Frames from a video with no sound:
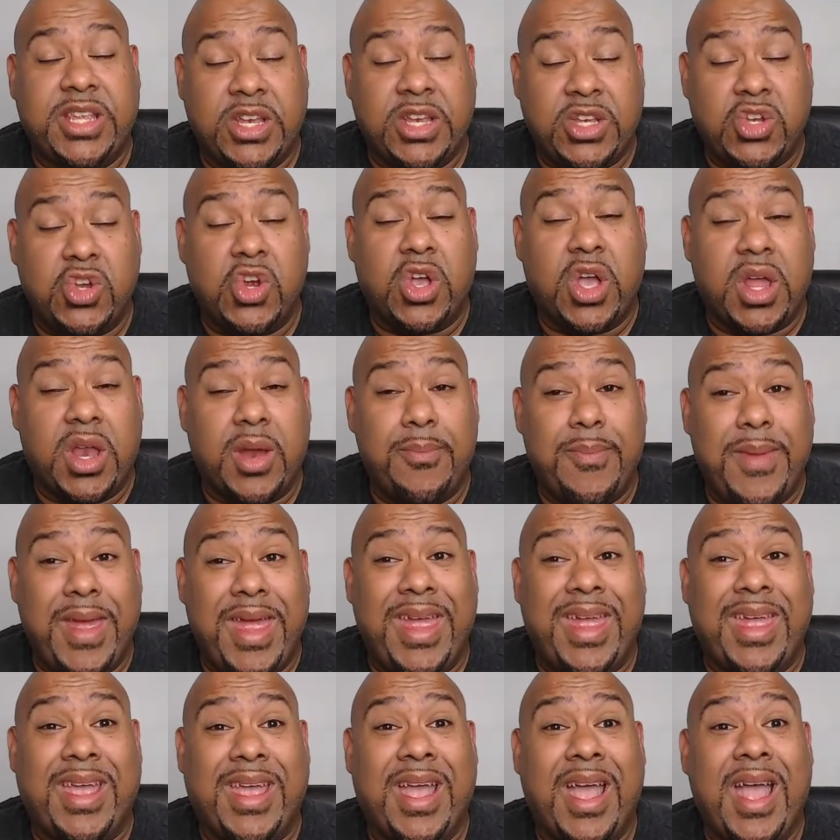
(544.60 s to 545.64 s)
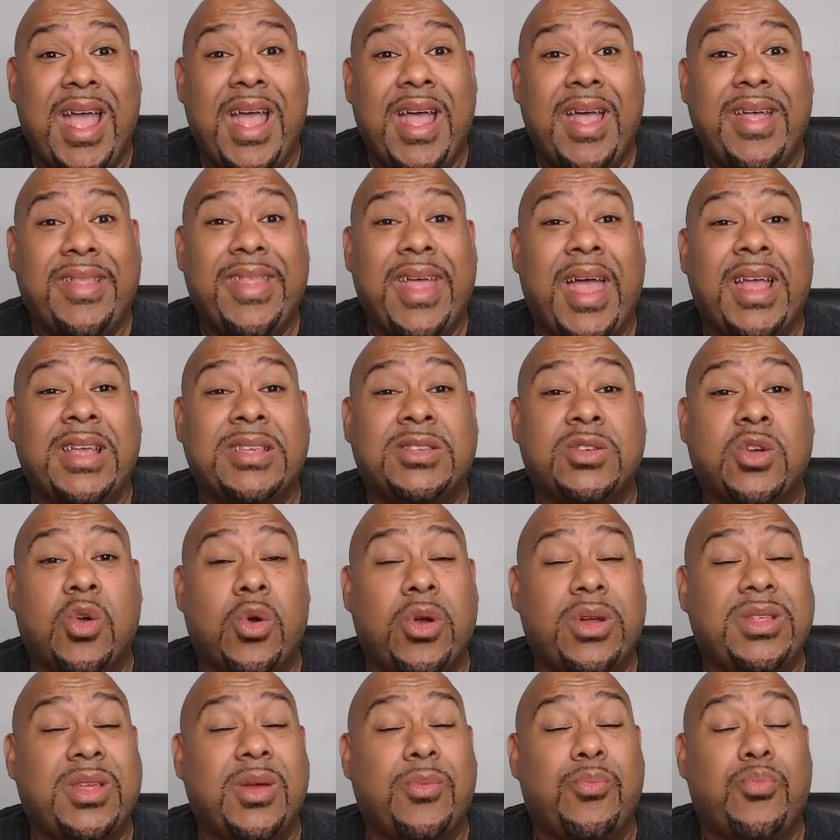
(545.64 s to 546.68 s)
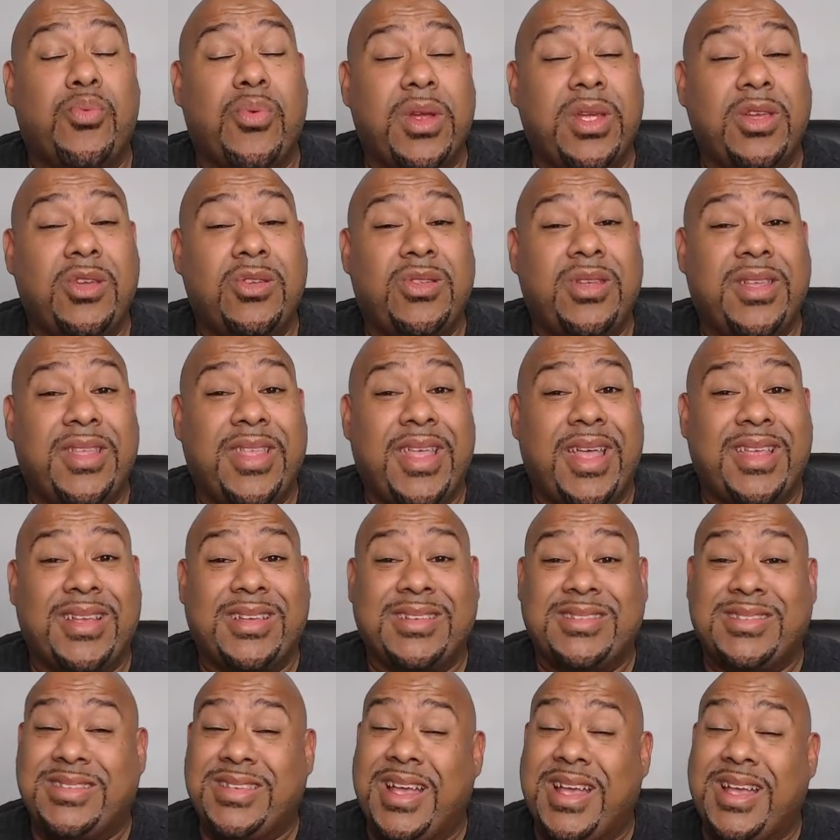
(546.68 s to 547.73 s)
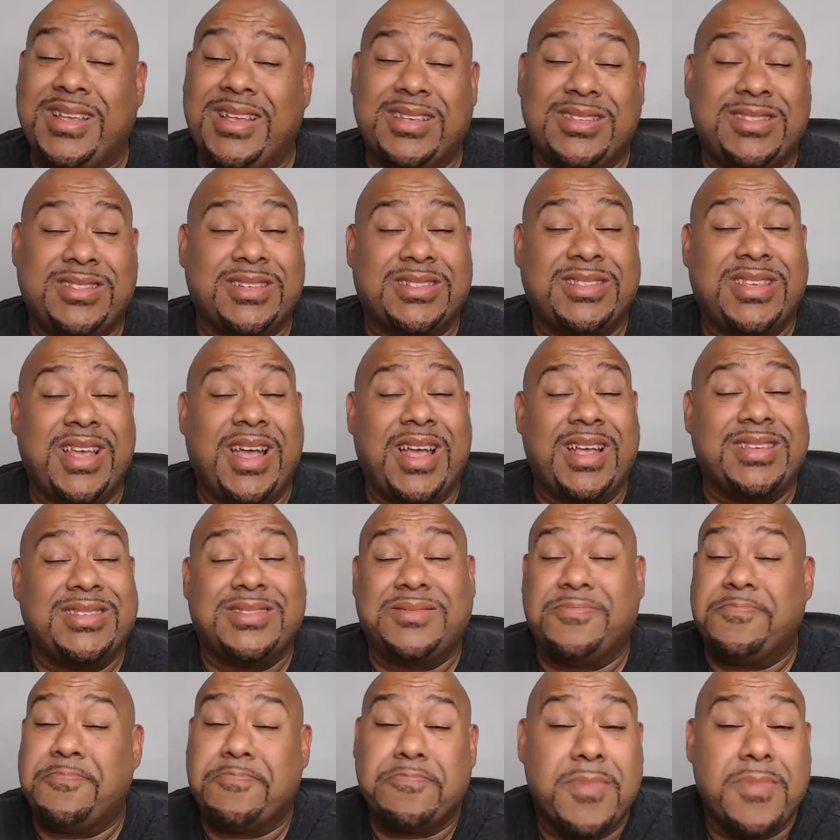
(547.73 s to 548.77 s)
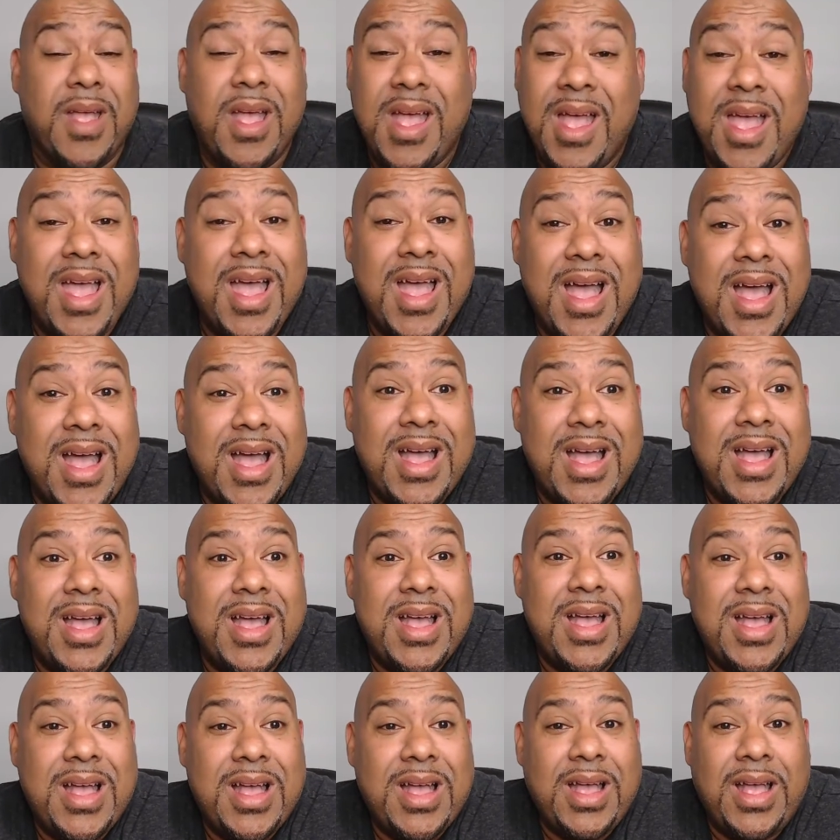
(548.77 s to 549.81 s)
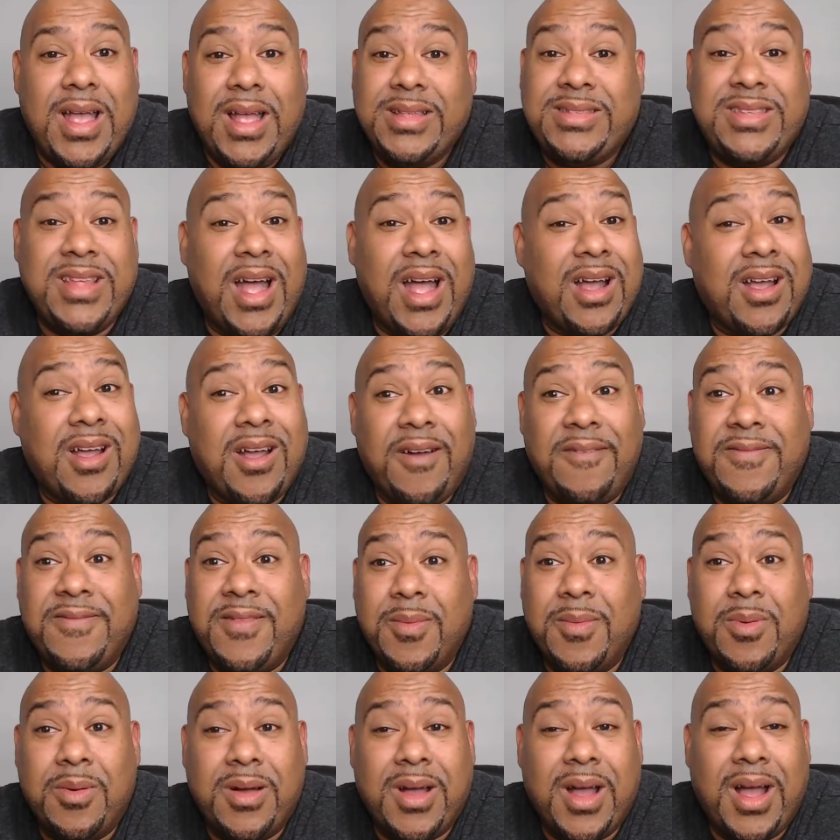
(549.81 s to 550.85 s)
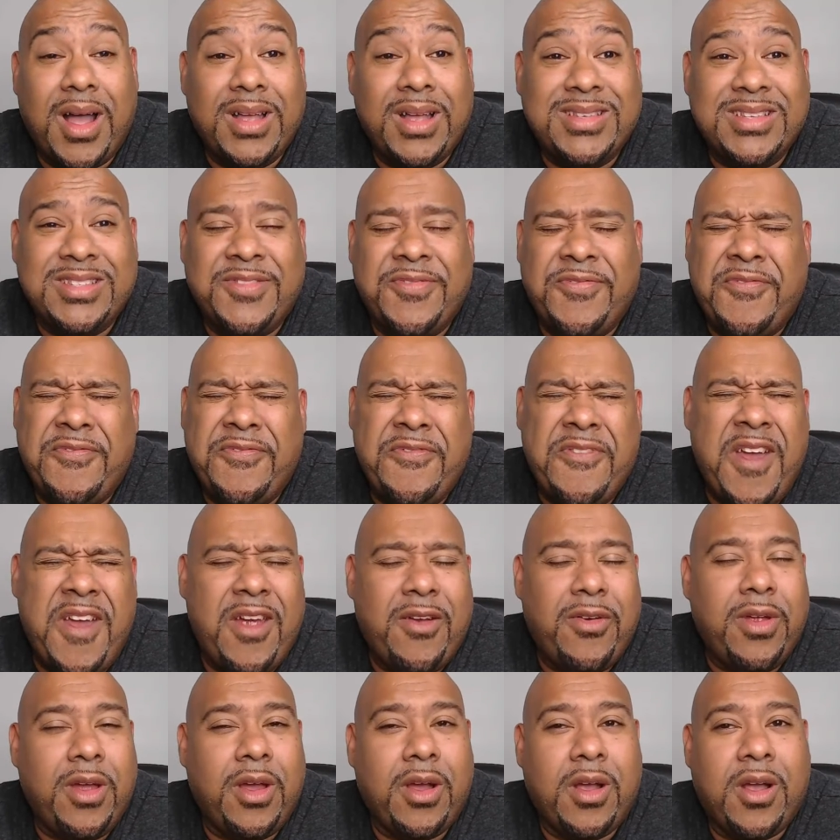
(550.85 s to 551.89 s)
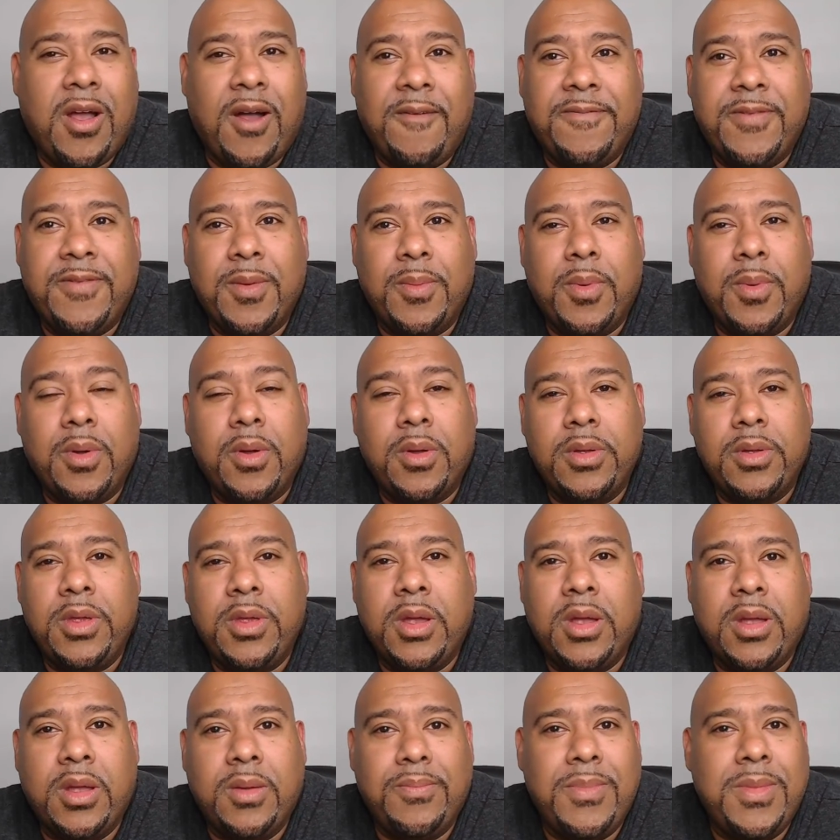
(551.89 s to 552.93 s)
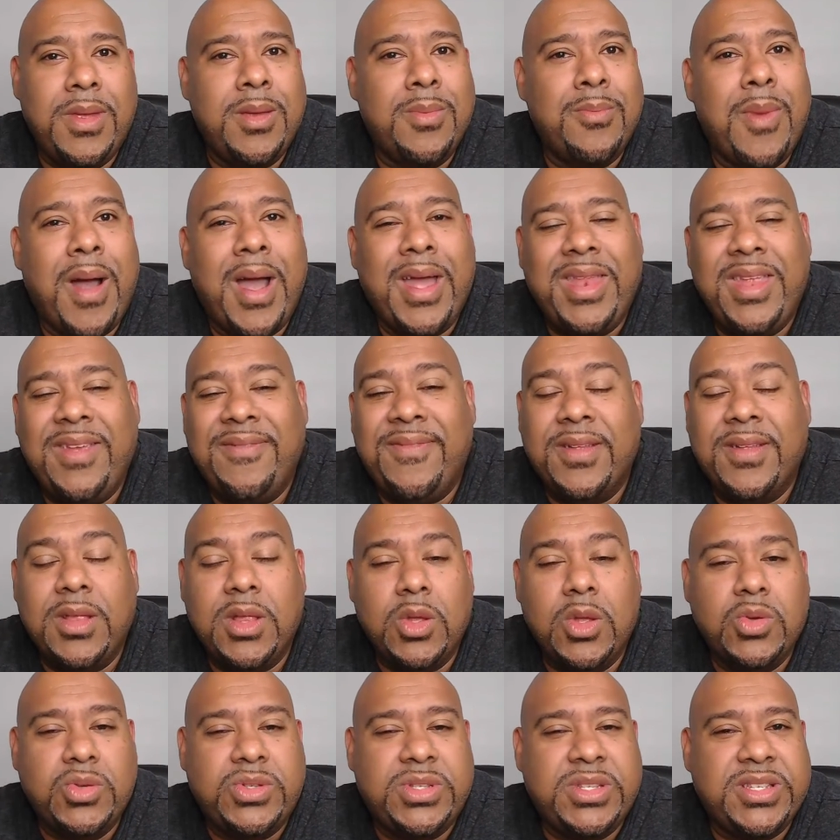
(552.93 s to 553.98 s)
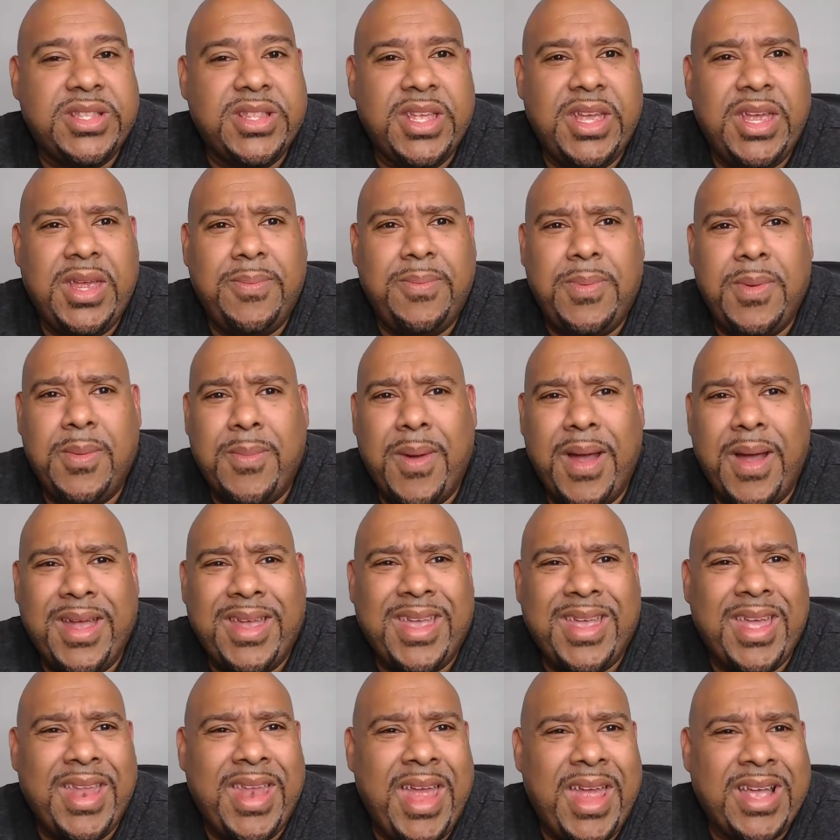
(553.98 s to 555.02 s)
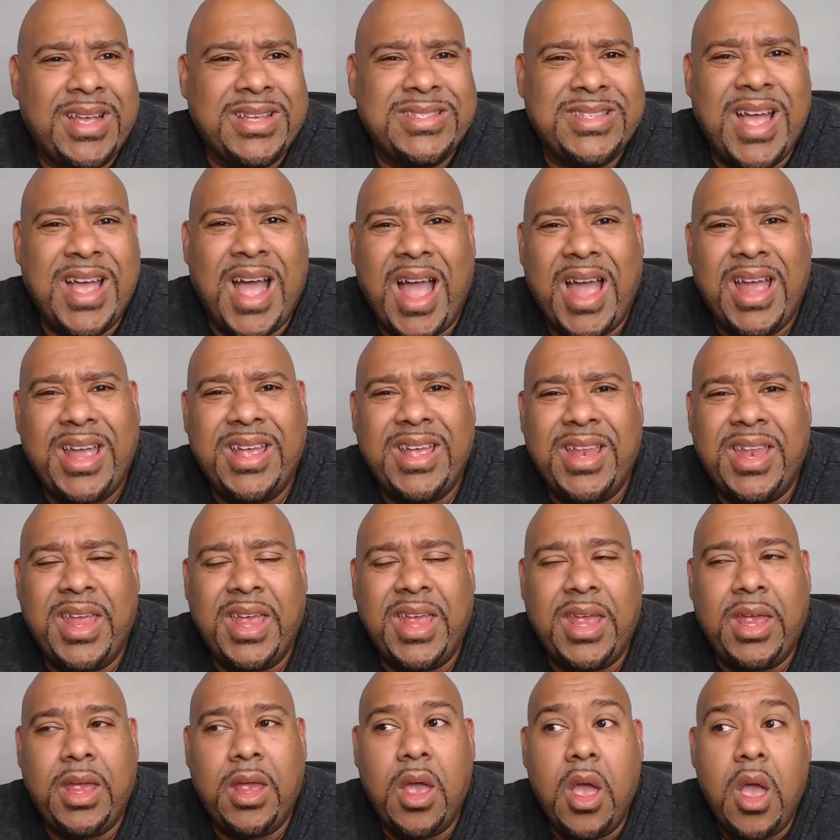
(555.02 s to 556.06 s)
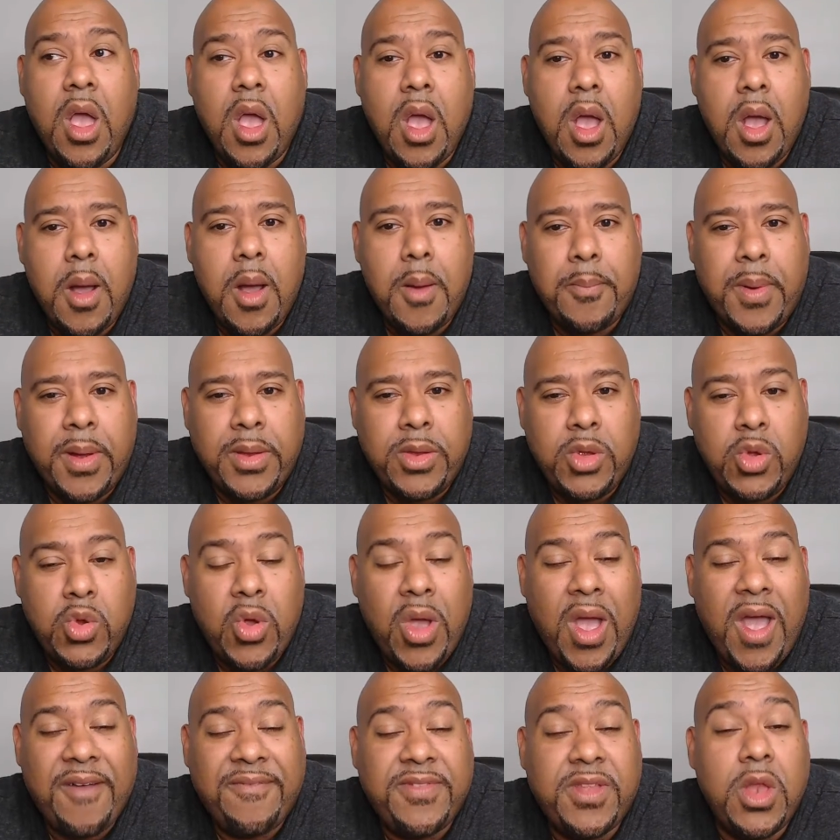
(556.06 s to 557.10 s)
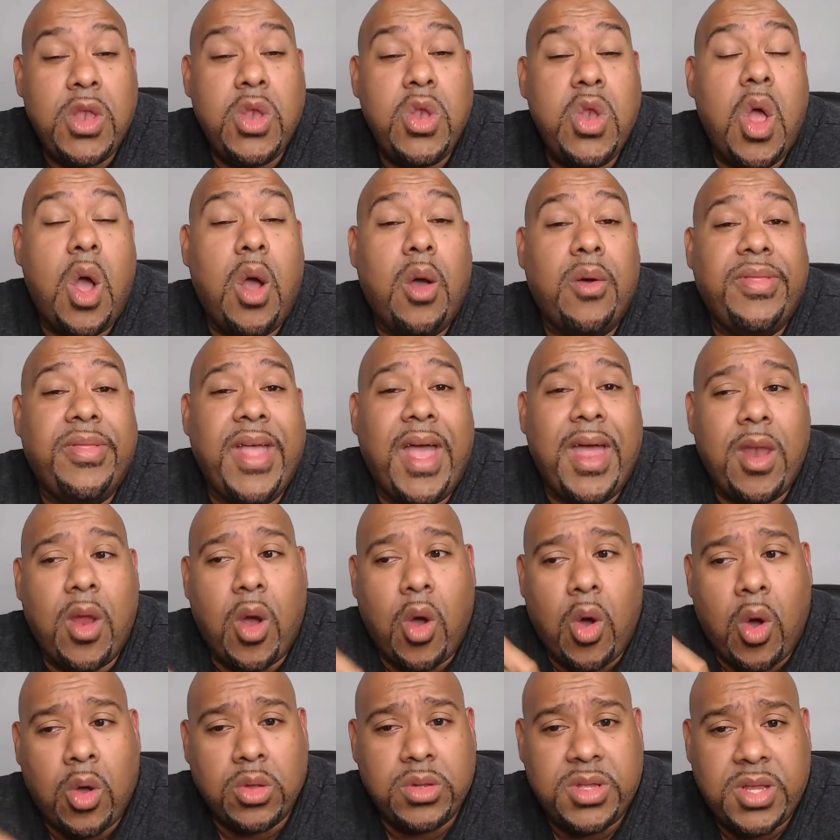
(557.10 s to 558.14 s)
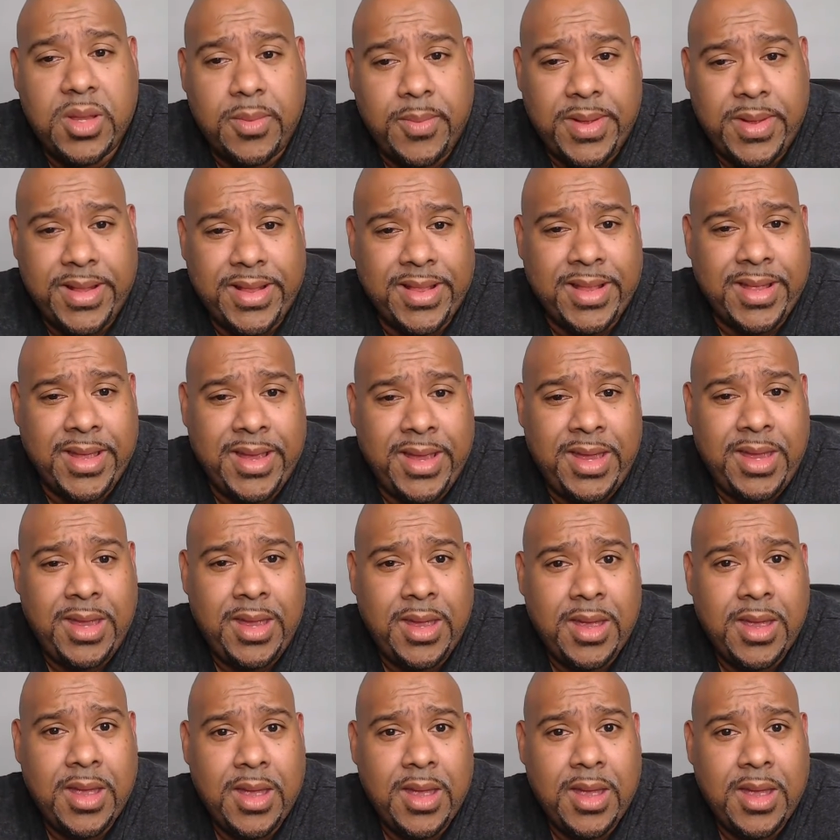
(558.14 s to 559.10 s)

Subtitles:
that you're going to make that is going to bring you to that success, it's not comfortable, guys. It's very uncomfortable. You might even lose sleep. You might get anxiety. But you have to know that ultimately